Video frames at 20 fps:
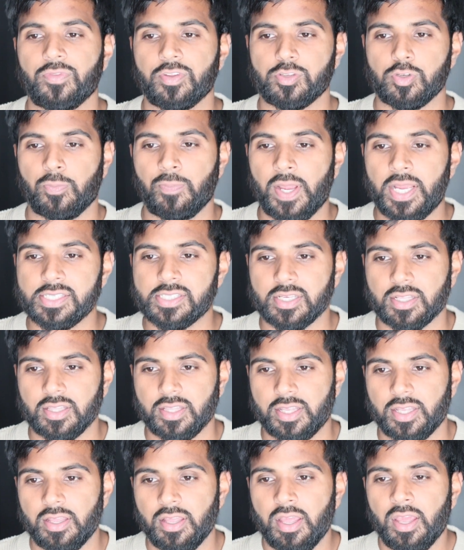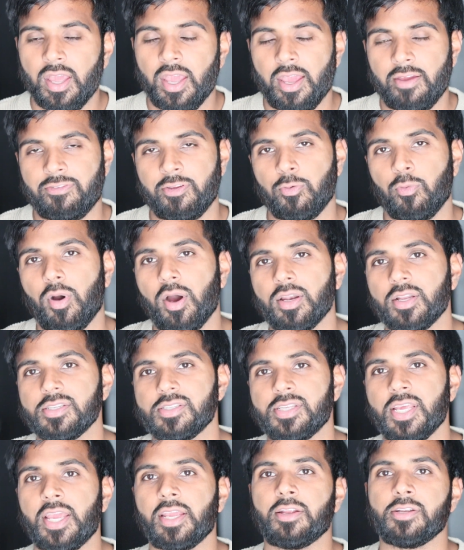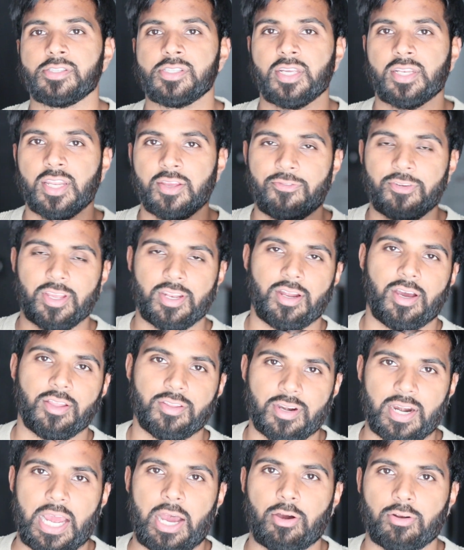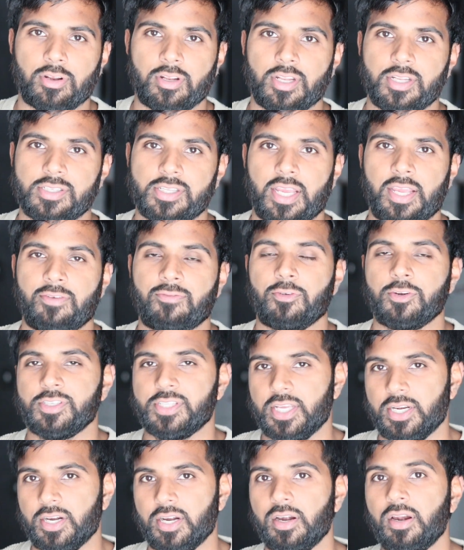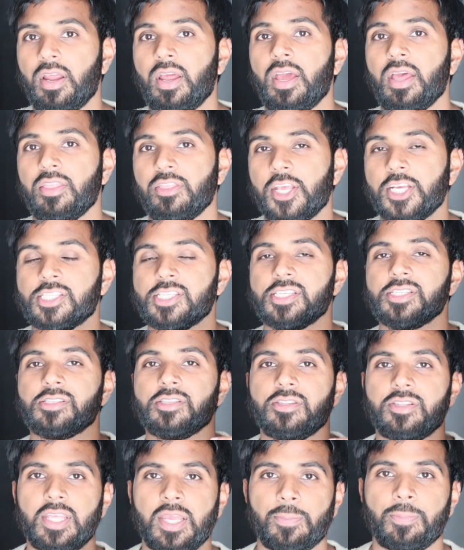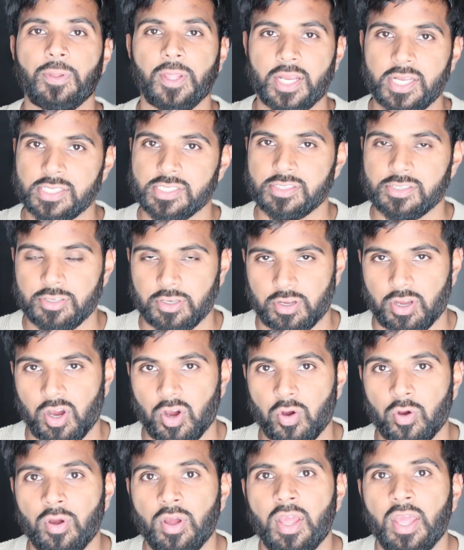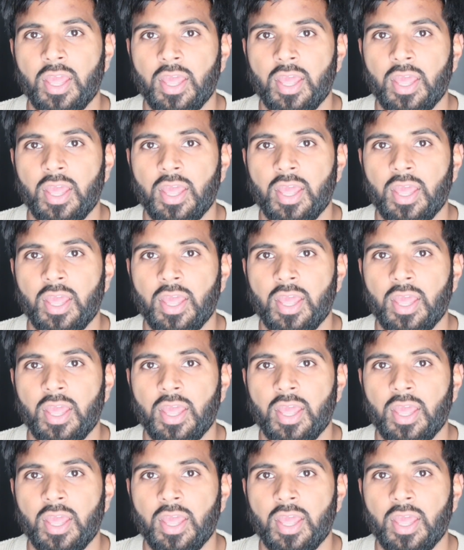So basically, if you want to take your significant other out on a date for dinner, this is the place to go.